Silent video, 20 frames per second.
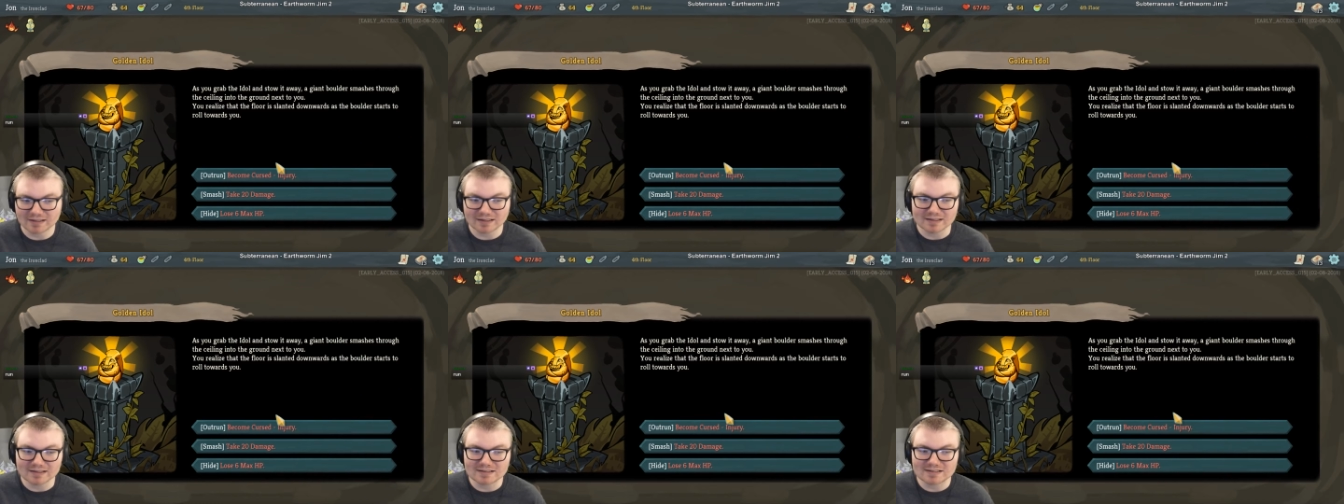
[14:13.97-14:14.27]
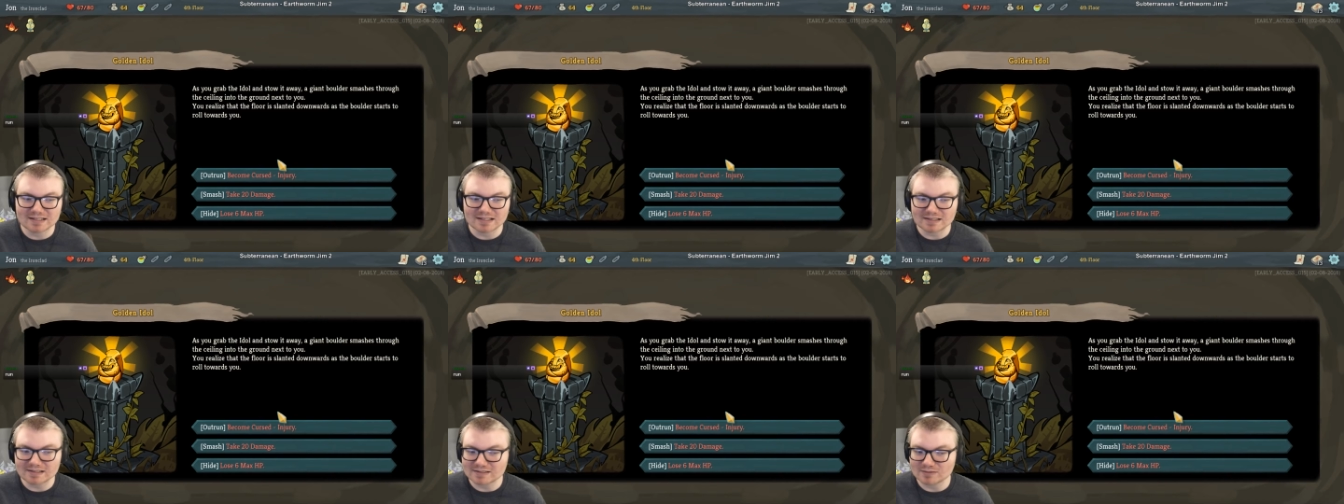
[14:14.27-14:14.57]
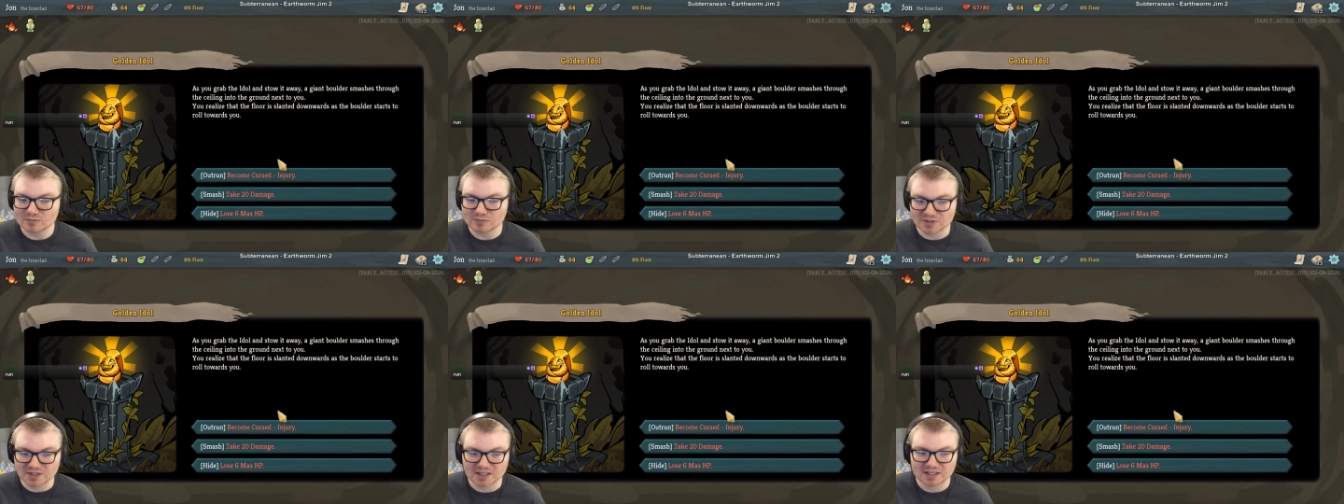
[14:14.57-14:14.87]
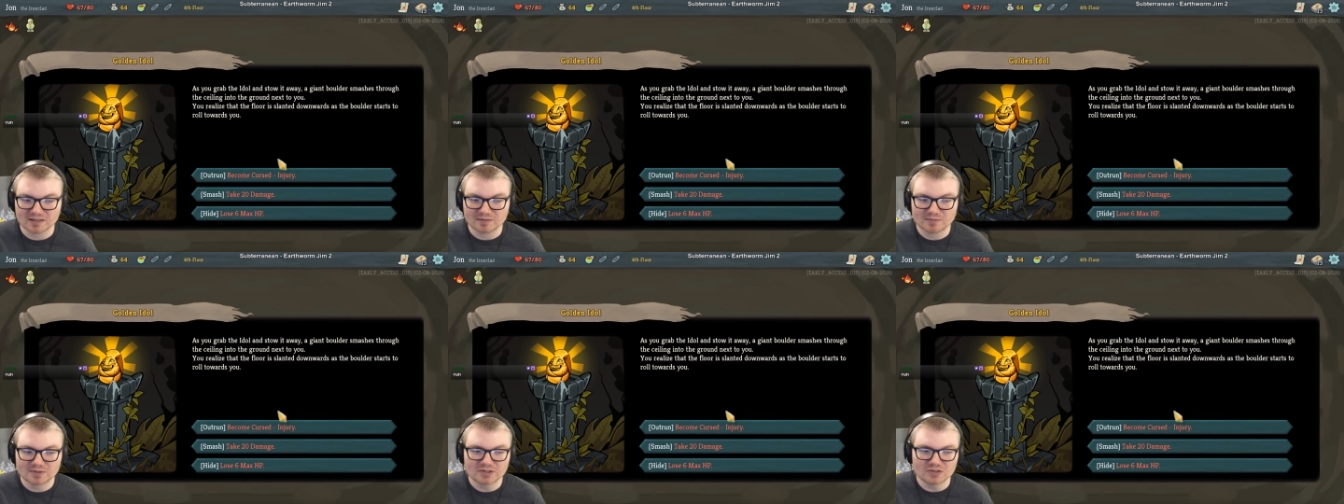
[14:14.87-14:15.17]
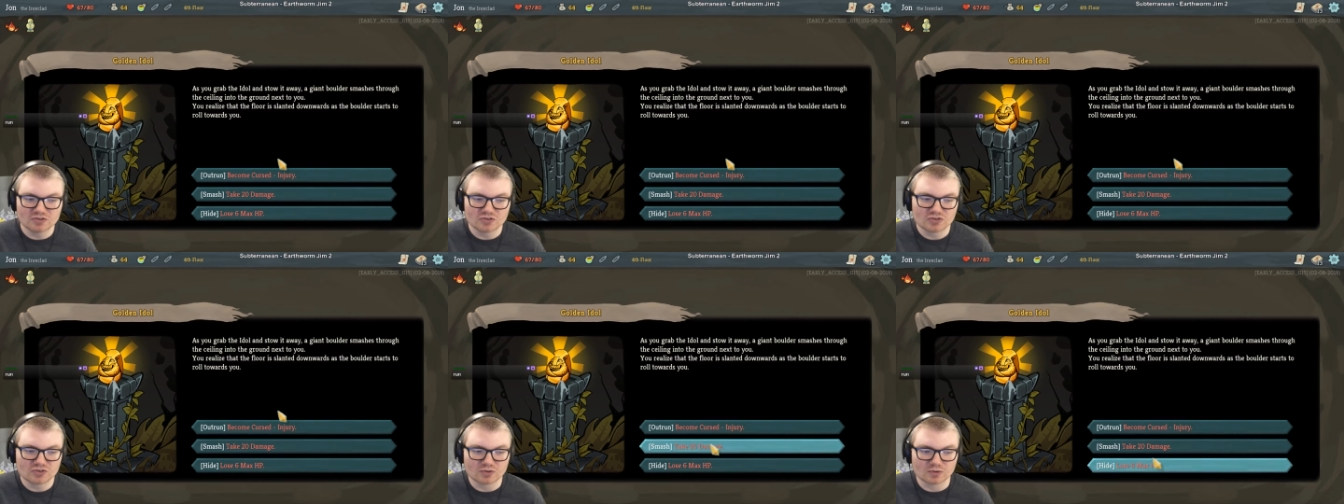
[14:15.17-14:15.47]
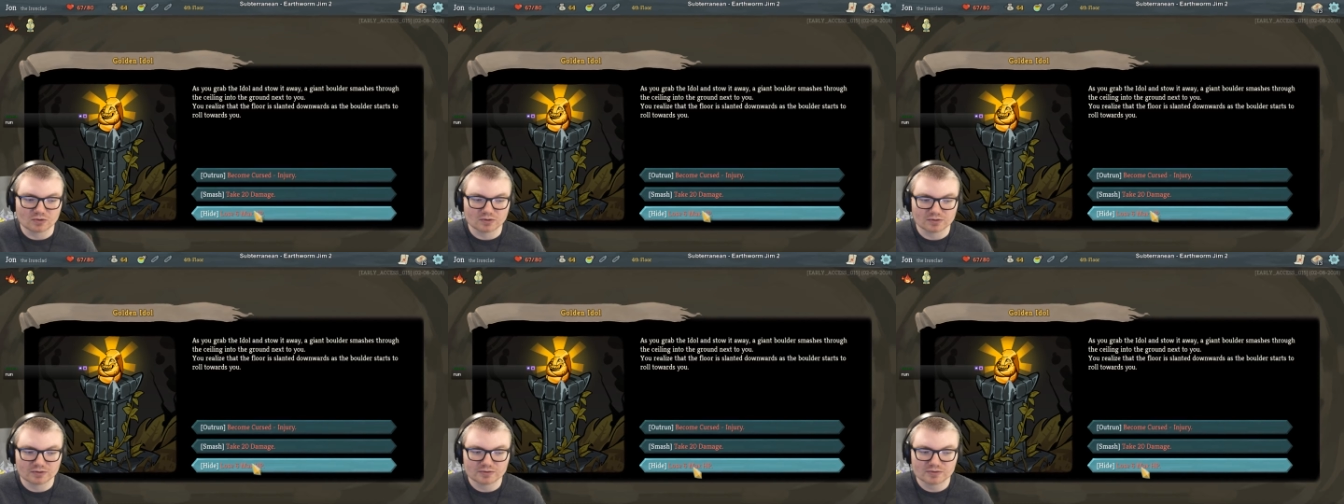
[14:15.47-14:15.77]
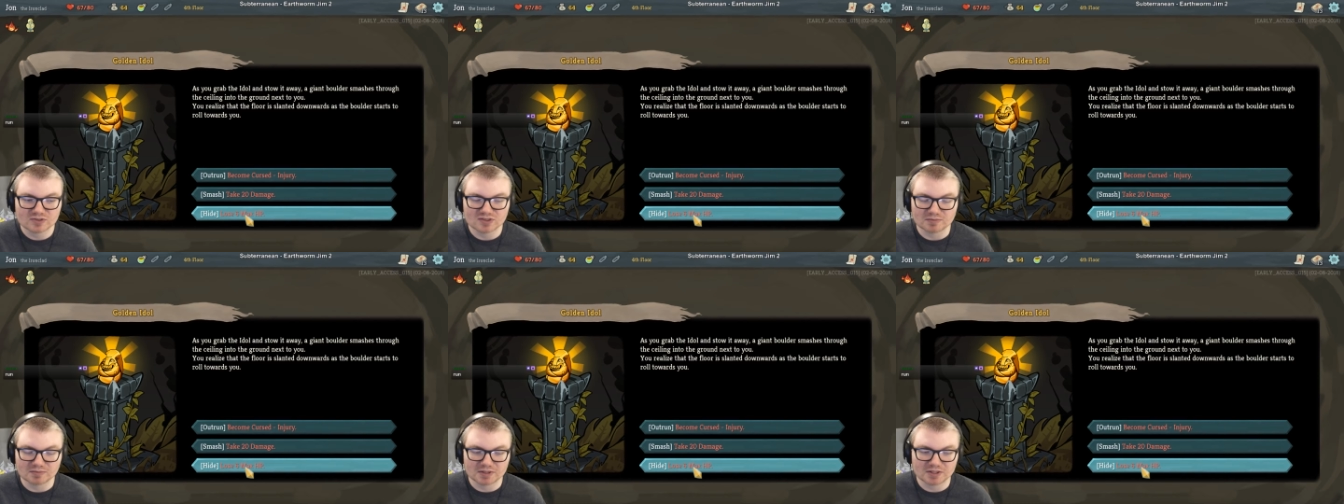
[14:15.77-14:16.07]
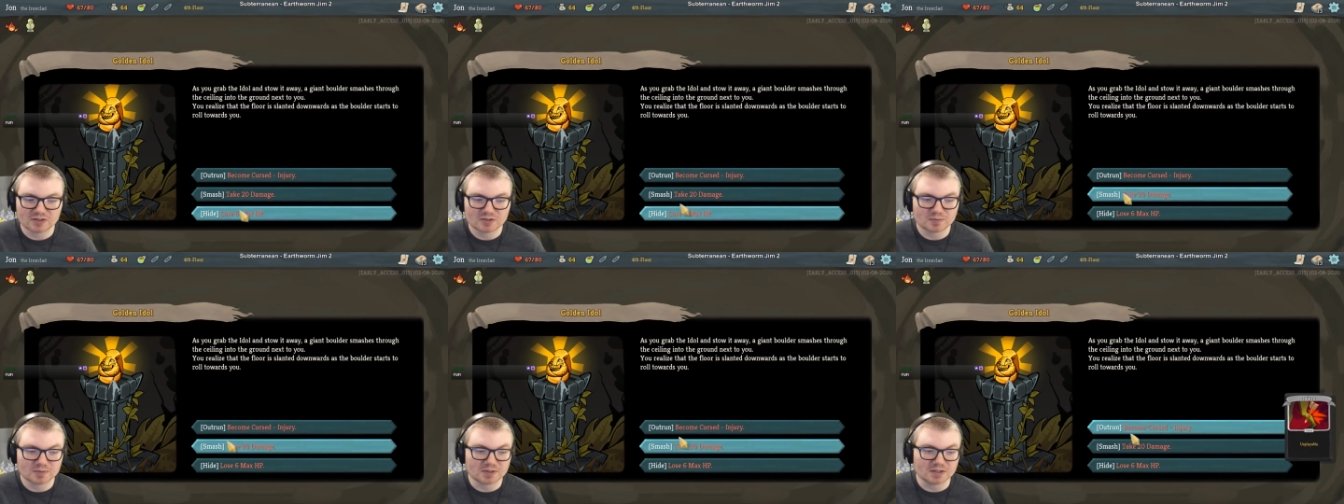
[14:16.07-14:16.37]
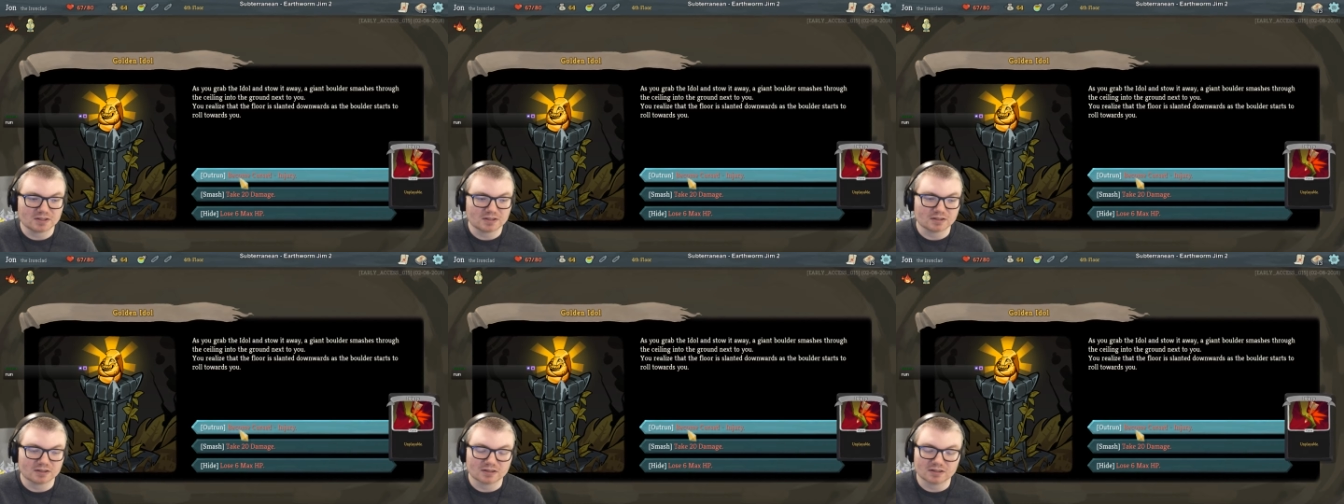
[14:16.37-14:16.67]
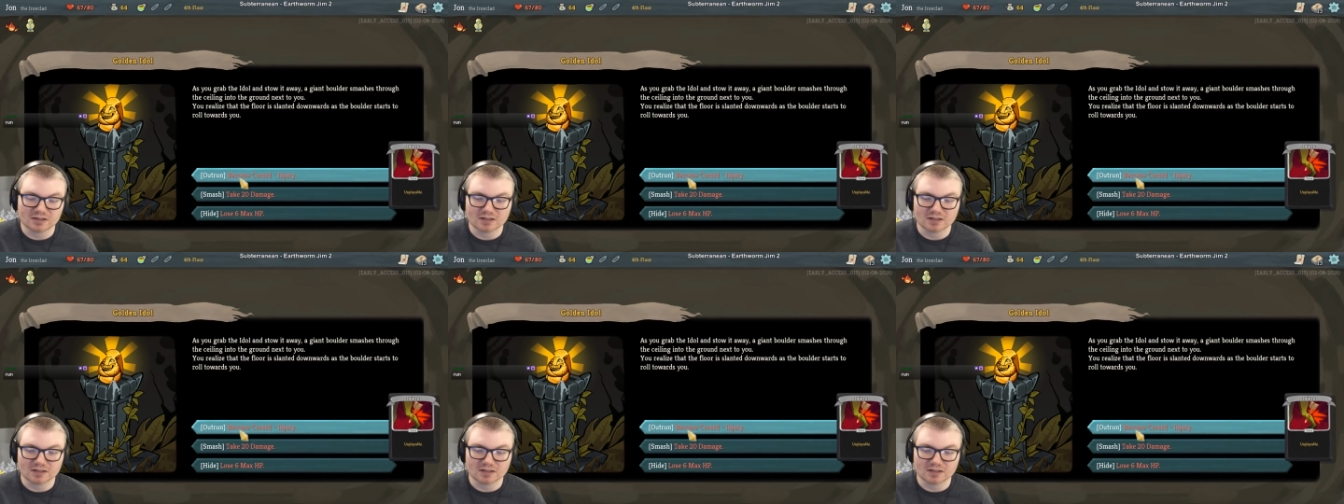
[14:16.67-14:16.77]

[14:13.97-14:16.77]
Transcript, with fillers: than take some damage or lose some HP?